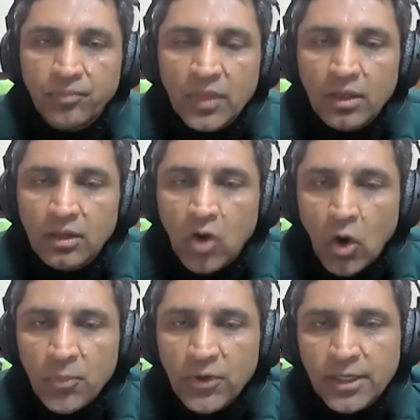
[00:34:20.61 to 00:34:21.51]

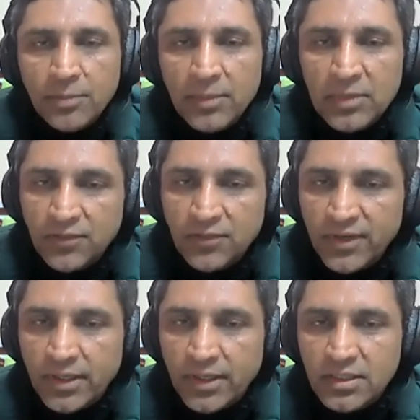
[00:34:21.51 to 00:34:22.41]
component may be
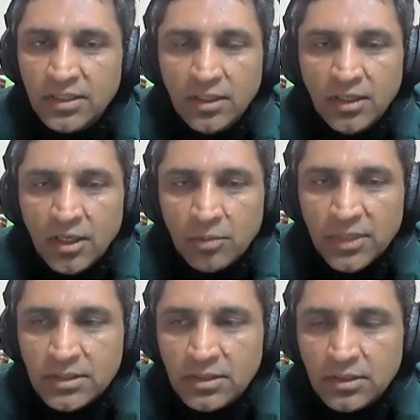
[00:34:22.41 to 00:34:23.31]
different, but
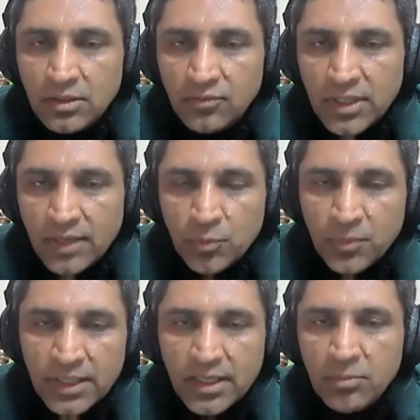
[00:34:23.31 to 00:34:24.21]
uh, we have to
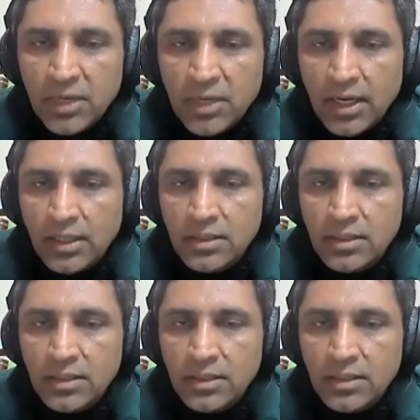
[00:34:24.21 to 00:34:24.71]
bear in mind